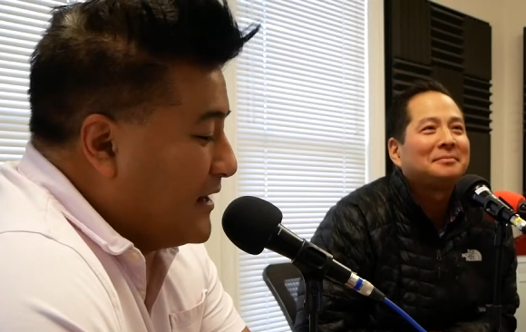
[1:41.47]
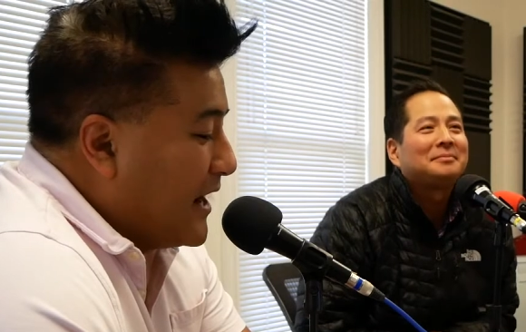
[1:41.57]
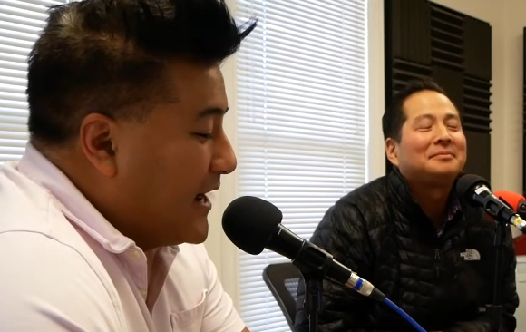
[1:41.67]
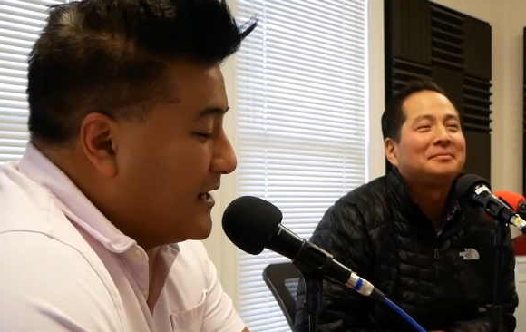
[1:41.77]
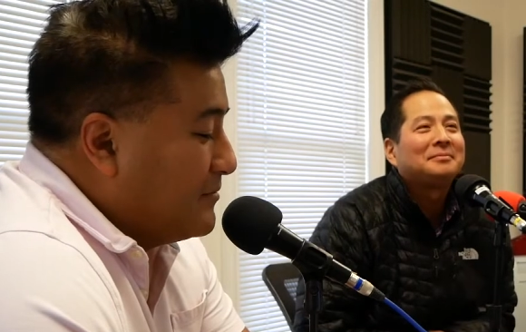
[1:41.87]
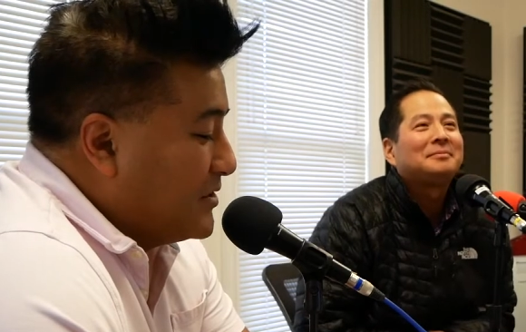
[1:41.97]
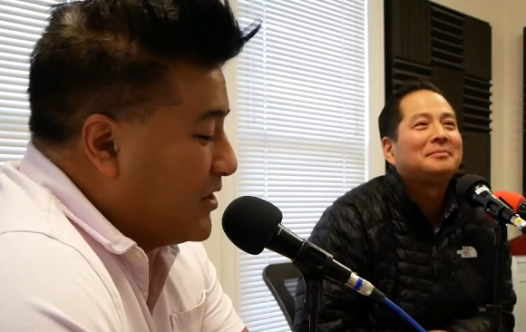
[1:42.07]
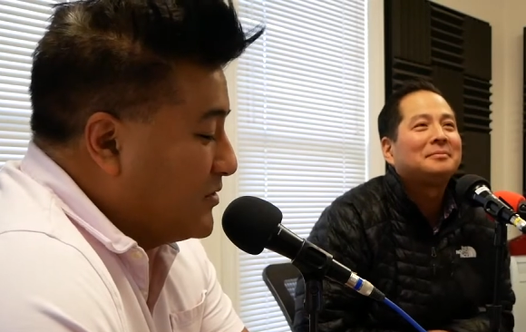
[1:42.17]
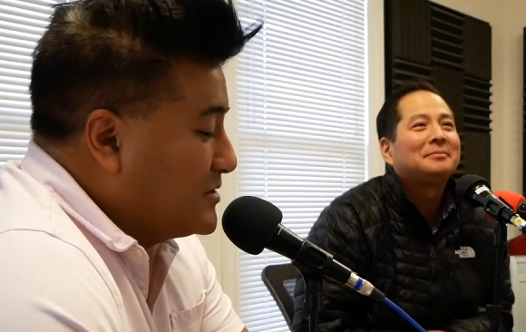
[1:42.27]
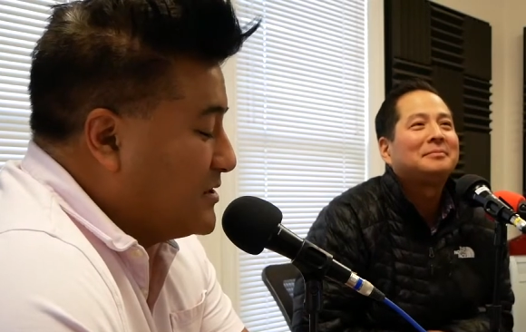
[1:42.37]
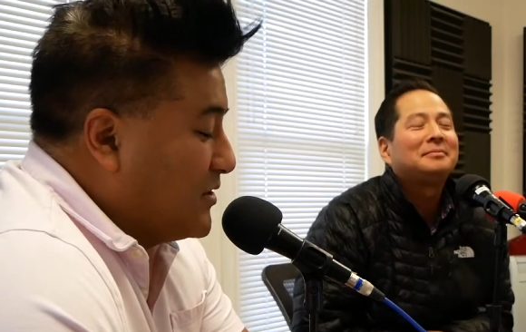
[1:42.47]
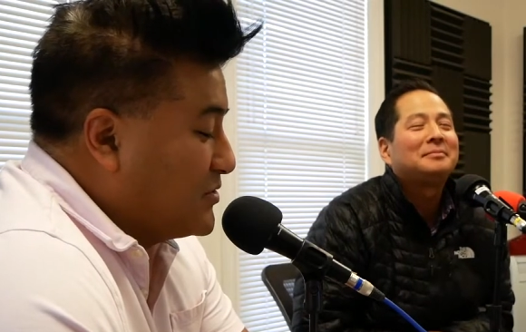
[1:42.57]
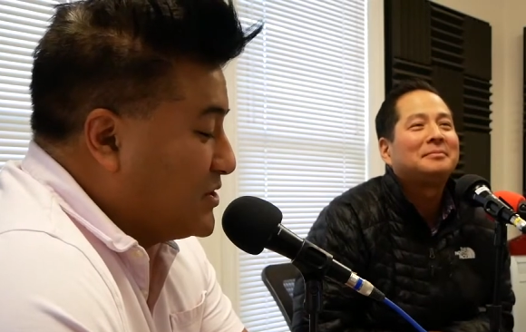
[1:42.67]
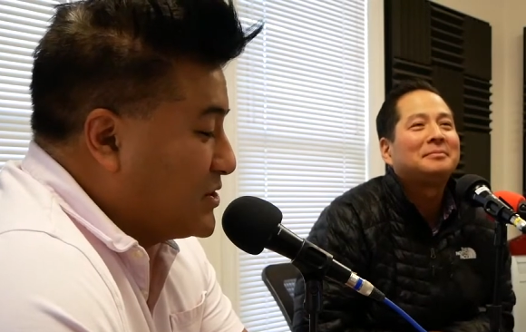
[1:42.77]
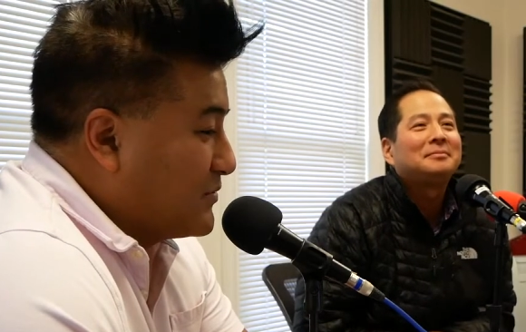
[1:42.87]
Speaker 1: I am your host,
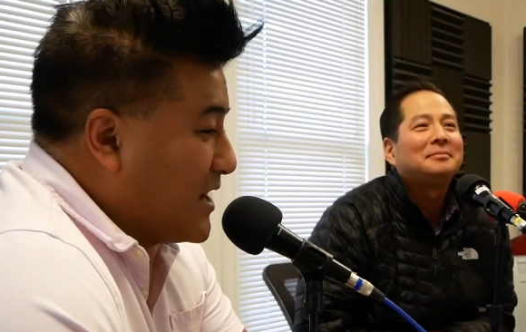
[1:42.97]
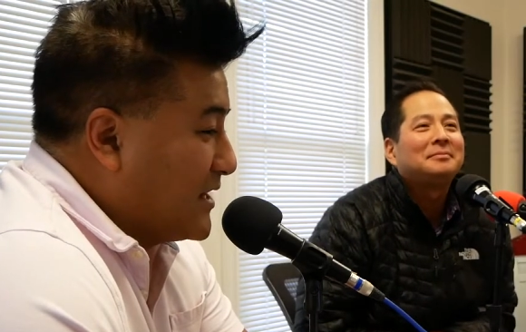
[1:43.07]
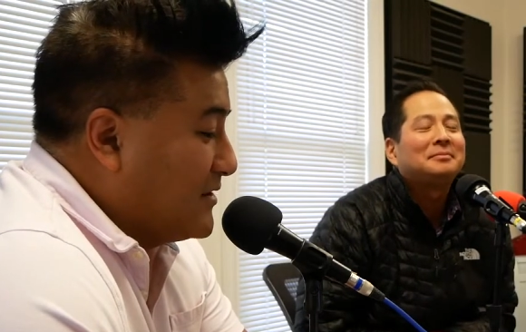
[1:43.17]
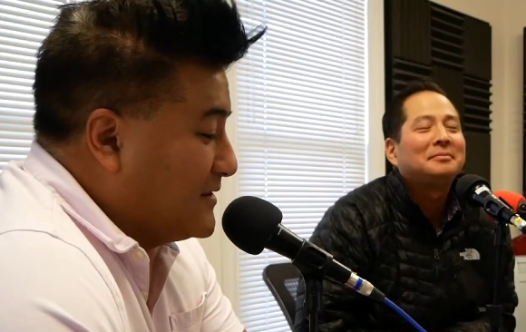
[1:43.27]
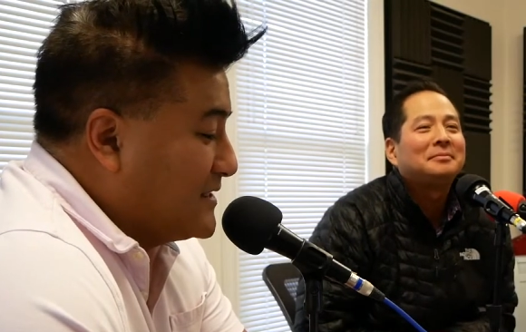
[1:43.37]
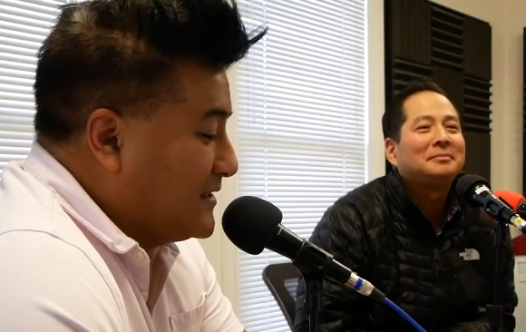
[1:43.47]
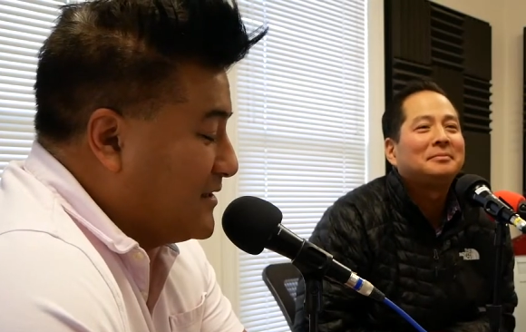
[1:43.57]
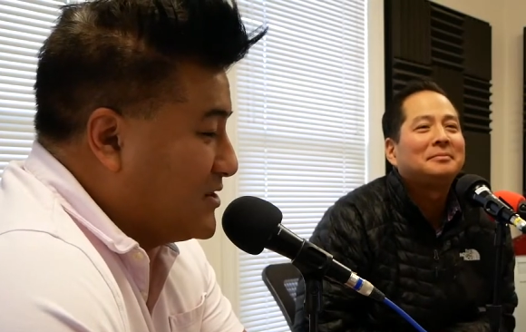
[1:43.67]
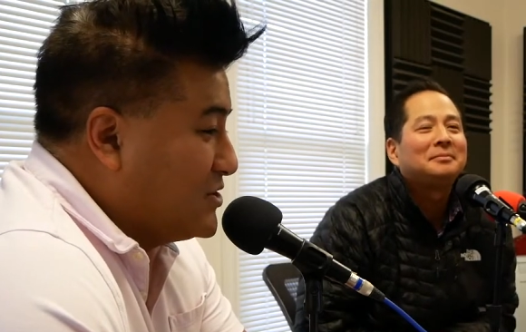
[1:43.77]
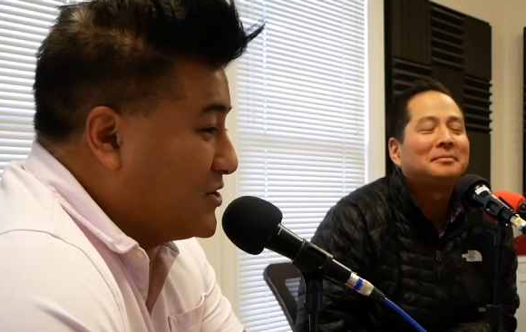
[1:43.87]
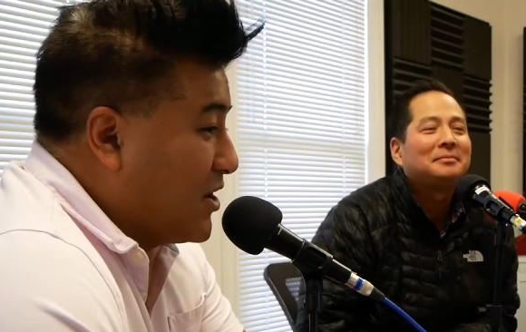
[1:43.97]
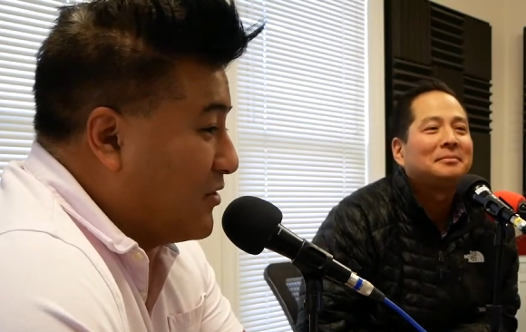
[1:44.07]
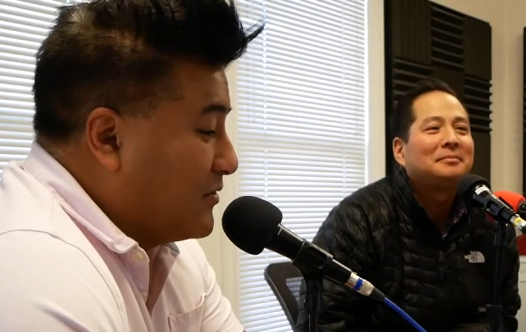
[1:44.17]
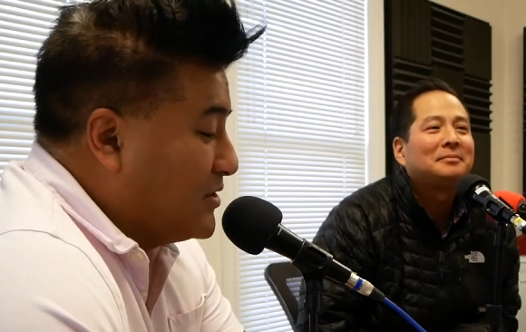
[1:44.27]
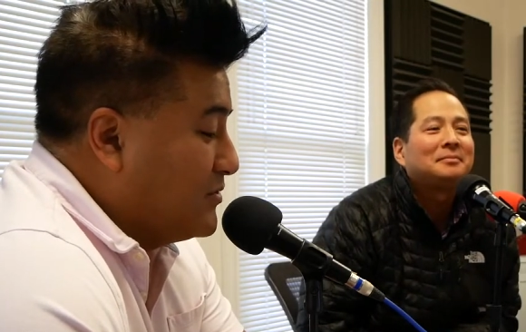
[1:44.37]
Yoshi Shiraki. You're listening to the
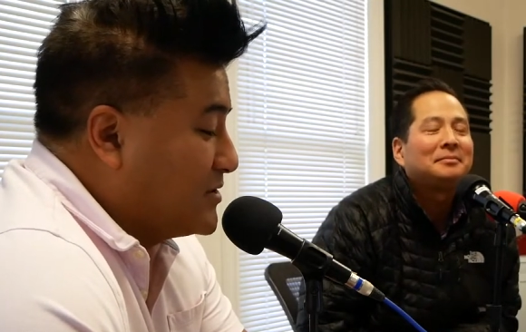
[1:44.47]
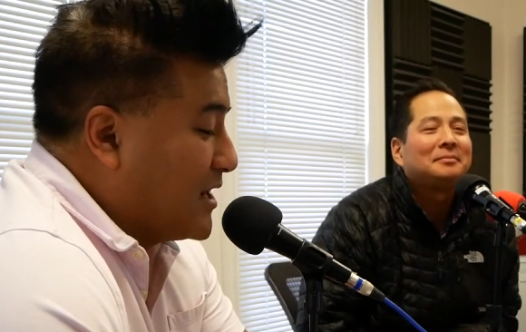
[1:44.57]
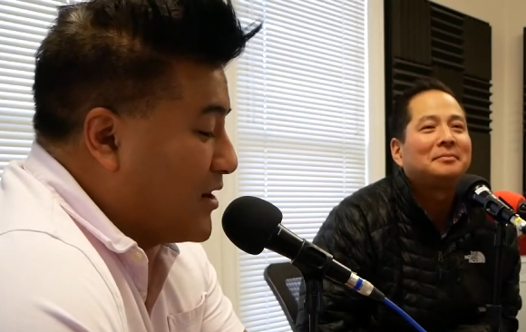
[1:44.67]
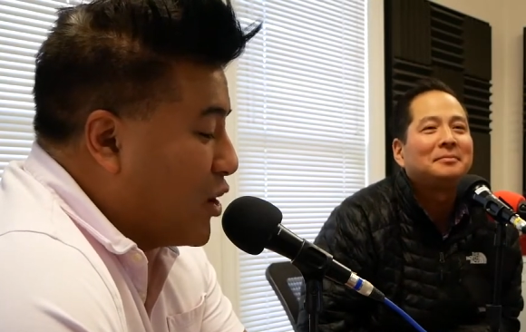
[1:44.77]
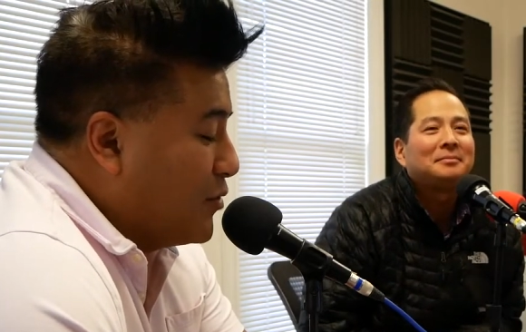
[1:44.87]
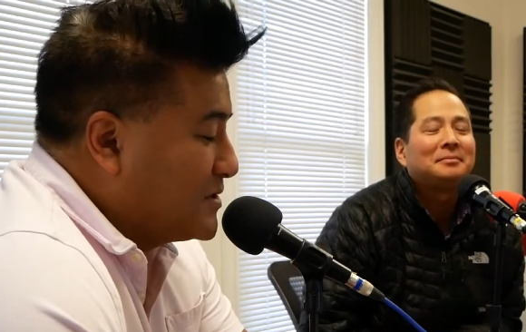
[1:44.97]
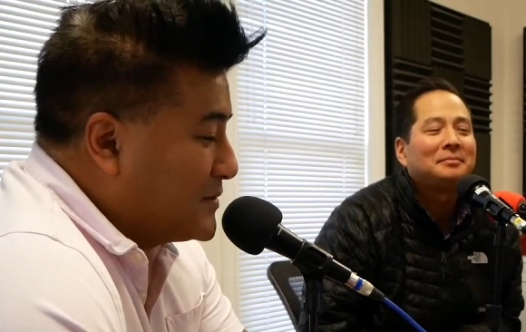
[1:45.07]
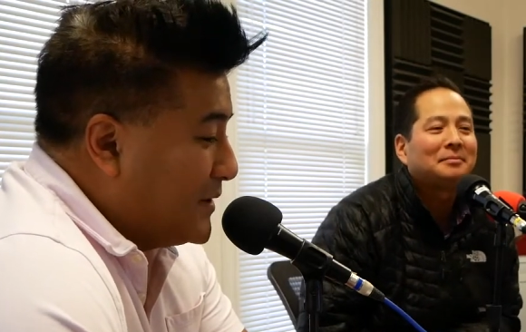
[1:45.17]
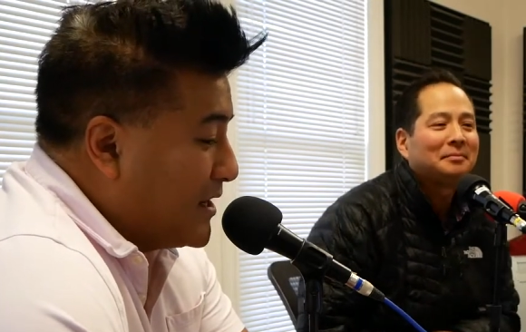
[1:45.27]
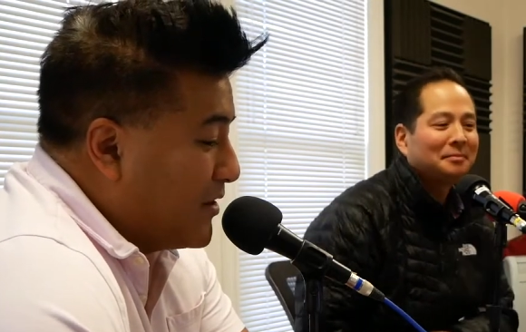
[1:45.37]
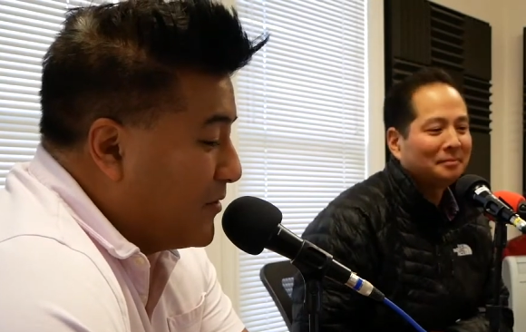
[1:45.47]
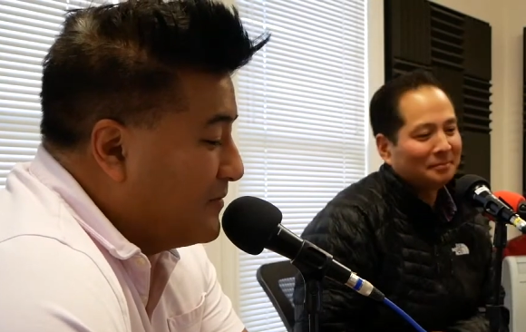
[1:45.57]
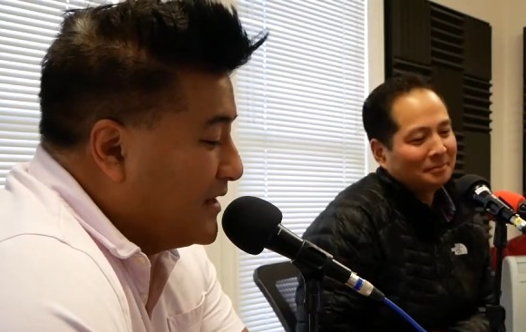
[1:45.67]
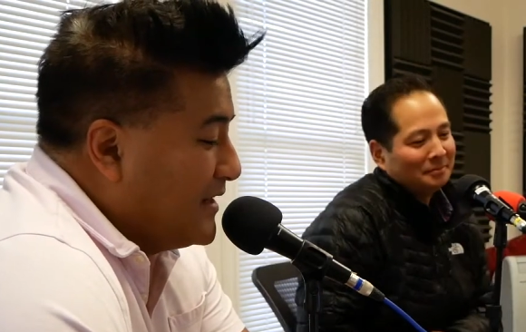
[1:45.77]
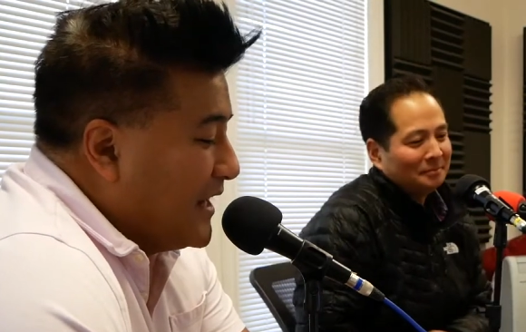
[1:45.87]
show, Utah Home Sweet Home,